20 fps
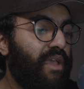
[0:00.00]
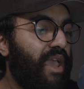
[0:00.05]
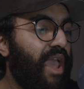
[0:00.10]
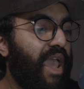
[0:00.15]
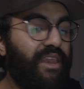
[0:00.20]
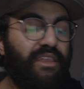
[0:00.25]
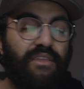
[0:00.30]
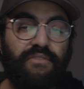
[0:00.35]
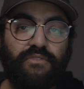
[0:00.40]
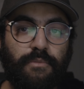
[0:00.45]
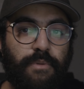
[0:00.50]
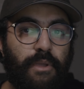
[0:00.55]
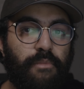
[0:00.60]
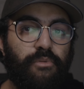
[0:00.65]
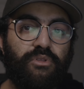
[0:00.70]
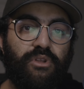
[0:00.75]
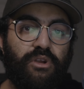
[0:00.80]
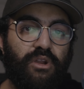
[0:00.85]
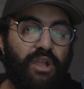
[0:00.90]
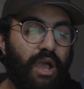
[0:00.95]
any of the
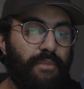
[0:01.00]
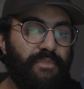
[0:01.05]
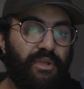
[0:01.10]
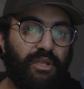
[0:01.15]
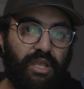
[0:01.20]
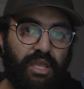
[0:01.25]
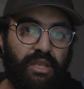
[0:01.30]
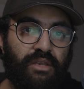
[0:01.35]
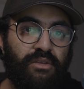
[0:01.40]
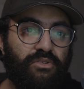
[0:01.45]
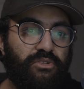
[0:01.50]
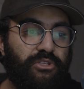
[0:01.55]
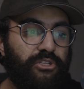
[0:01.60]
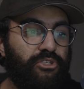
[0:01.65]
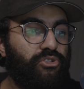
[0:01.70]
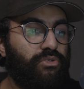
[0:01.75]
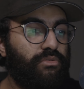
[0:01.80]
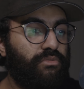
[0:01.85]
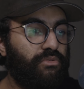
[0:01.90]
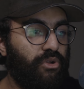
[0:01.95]
people that are coming in to
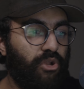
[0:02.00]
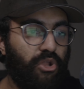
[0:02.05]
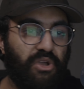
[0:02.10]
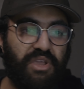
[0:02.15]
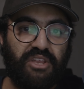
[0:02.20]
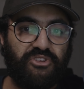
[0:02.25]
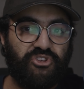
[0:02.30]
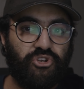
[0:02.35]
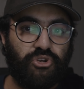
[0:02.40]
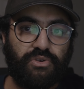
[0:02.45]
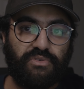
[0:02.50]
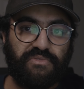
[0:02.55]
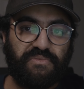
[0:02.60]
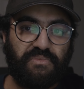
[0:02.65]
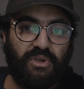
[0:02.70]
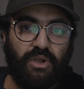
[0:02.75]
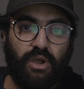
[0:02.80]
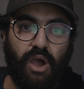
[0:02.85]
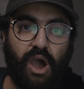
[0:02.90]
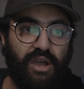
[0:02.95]
look at your
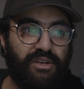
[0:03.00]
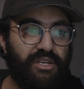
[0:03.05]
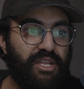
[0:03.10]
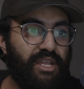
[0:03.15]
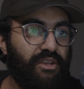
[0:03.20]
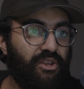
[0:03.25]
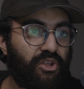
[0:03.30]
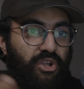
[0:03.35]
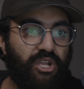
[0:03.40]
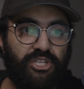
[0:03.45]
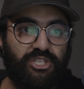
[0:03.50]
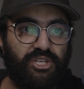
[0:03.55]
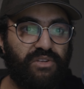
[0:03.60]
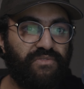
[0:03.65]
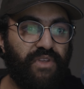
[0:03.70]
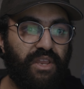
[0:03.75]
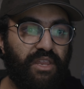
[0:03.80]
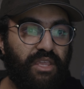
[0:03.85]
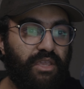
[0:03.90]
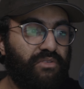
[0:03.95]
content, look at your
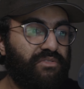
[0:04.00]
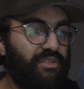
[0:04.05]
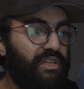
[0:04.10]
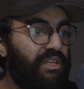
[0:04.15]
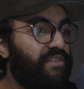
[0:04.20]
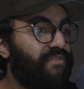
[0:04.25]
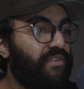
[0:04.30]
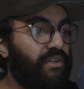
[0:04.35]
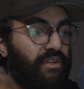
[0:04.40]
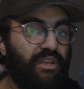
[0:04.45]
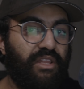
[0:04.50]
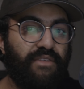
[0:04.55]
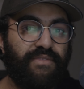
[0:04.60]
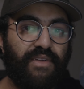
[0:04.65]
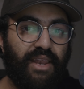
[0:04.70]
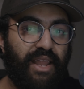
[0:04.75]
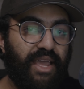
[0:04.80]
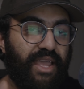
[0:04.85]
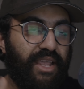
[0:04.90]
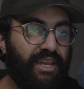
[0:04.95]
videos, leave a
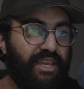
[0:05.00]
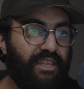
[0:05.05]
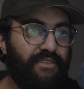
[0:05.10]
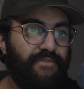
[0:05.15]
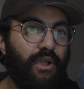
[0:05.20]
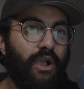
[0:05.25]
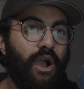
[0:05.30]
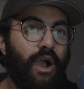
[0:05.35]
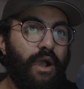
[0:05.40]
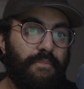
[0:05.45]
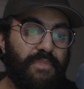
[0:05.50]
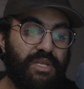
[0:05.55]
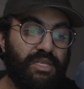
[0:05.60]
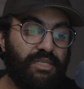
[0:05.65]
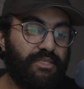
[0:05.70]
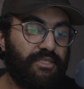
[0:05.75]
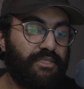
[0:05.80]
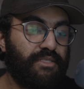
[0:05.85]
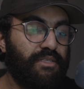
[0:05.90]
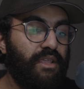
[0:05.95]
like, leave a
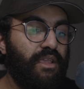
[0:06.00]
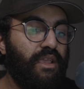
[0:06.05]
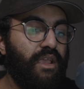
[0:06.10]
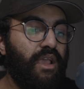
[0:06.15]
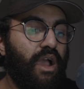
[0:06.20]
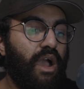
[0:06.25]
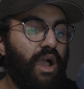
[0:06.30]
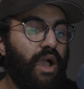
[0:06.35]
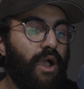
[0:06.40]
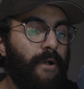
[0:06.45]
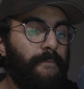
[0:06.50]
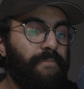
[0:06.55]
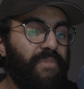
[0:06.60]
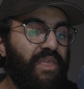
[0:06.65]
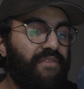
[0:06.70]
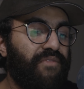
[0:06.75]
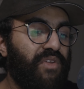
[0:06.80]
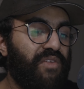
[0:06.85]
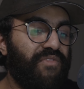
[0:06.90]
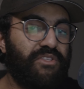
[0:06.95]
comment,
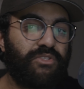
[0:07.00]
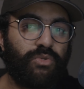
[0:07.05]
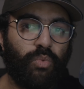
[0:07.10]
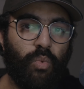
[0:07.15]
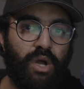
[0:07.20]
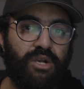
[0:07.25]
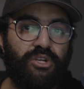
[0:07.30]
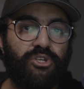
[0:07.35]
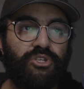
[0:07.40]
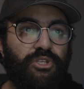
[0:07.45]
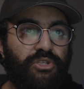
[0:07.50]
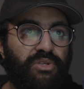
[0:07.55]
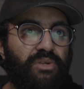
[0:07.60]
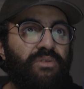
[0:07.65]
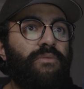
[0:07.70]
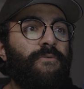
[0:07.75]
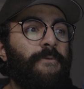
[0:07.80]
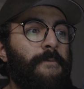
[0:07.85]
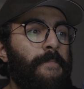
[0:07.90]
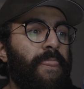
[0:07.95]
even if it's one or
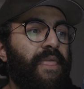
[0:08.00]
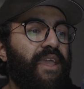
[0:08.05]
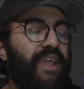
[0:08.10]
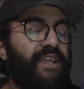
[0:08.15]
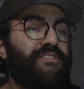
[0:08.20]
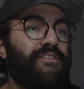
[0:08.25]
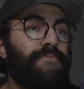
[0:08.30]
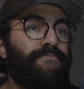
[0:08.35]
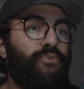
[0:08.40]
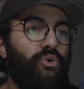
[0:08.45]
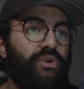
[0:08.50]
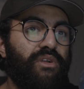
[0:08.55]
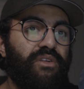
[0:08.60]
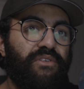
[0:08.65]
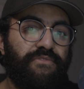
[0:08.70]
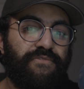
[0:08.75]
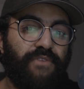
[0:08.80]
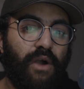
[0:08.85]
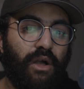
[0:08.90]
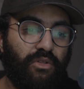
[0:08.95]
two, it's important
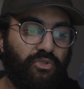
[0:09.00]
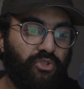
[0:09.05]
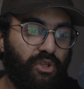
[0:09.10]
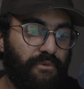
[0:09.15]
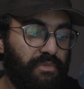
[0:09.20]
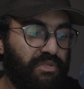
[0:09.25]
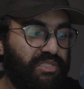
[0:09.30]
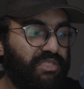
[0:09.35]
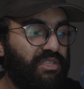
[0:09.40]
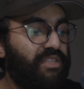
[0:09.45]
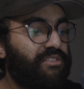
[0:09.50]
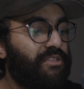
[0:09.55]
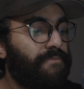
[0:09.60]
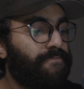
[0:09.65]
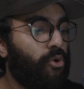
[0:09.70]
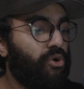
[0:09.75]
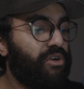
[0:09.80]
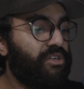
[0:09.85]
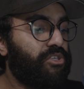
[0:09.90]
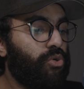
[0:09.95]
to follow them. It's
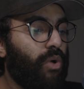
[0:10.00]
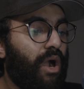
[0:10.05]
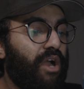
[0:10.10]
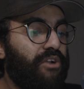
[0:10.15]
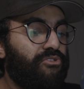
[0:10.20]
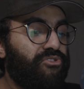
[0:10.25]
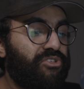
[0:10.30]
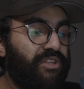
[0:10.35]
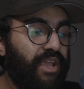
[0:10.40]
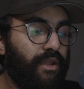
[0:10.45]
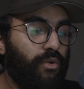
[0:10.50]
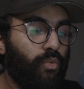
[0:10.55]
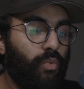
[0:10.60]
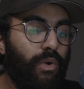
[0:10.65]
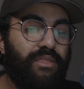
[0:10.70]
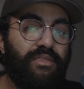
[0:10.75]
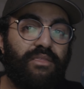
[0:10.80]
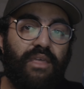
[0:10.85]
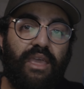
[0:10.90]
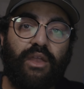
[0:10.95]
important to understand
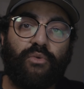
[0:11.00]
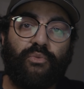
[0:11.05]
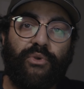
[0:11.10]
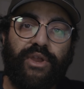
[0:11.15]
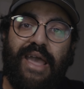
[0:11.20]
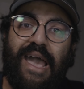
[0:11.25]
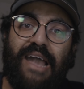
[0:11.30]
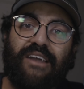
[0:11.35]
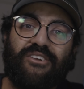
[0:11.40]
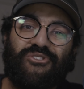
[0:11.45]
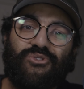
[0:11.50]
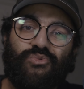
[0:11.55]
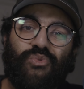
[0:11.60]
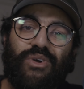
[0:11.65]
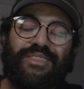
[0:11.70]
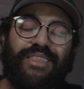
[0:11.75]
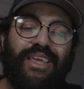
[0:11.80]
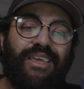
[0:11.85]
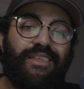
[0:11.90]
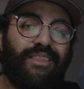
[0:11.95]
what they react to,
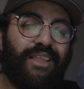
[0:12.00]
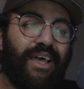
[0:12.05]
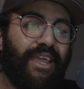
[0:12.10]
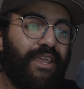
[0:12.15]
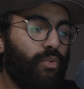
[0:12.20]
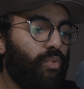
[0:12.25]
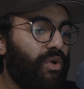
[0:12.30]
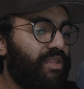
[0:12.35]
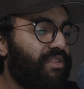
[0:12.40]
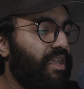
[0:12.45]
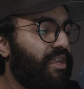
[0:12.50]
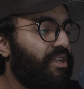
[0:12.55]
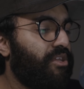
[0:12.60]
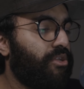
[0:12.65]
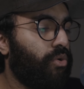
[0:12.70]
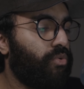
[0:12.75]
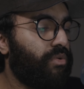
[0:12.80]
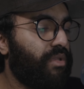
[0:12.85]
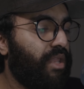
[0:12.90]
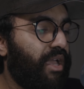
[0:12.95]
what they like, what they
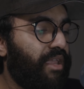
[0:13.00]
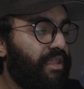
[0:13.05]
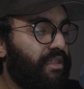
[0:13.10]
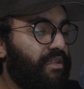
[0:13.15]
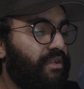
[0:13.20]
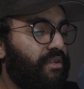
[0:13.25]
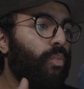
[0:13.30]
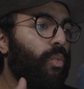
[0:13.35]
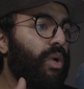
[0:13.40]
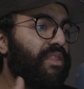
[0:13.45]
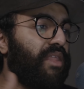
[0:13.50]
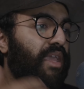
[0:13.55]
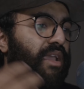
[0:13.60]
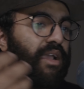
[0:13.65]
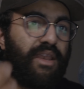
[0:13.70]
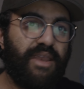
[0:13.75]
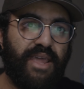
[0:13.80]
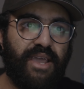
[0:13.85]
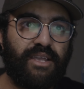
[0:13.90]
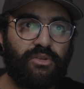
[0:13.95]
don't like, what they
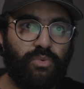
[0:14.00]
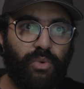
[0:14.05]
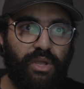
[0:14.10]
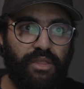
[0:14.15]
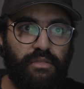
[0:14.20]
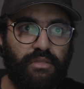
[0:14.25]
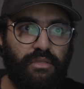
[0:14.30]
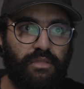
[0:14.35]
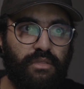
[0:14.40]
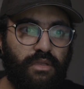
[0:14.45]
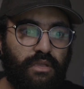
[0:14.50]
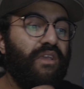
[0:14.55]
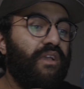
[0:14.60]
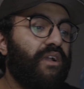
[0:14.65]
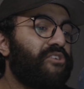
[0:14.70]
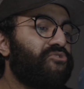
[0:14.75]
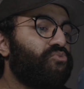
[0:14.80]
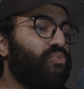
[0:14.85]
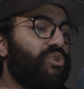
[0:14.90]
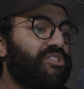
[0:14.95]
connect with.
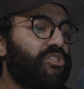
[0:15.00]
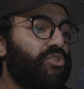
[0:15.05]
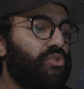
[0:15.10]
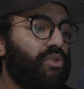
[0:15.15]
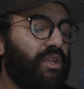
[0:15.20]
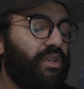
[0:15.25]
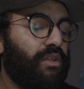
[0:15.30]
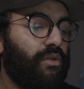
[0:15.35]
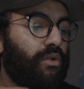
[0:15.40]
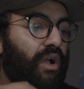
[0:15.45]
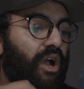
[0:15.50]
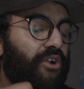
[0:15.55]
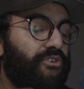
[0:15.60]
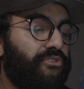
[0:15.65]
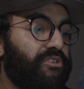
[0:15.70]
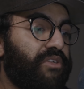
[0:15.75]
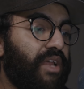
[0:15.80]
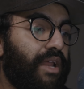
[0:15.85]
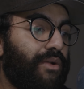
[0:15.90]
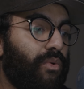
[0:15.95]
Because once you can
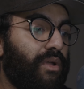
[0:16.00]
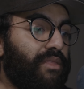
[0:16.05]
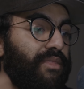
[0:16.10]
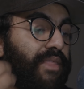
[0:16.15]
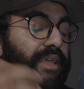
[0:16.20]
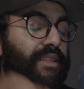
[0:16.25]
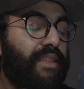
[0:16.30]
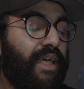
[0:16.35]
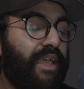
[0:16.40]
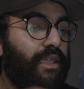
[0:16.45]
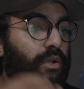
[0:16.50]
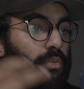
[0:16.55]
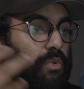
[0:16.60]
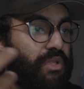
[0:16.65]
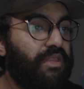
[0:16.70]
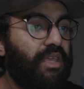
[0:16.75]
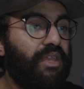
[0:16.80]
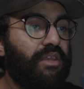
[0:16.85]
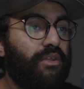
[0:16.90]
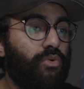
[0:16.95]
understand what they like and
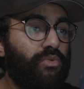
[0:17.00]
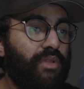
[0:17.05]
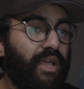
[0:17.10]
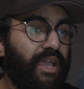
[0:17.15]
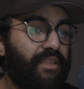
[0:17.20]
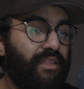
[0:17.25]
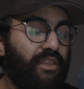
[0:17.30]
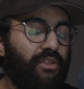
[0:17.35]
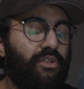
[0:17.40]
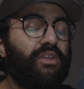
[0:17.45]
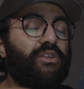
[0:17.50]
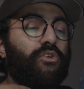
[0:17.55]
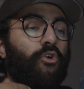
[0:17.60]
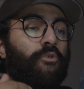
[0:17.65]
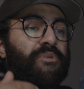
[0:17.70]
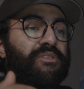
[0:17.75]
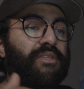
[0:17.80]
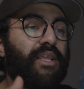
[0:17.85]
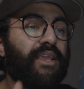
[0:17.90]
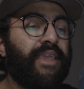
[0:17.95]
what they don't like, then you can
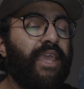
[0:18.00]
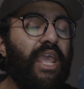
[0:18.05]
almost like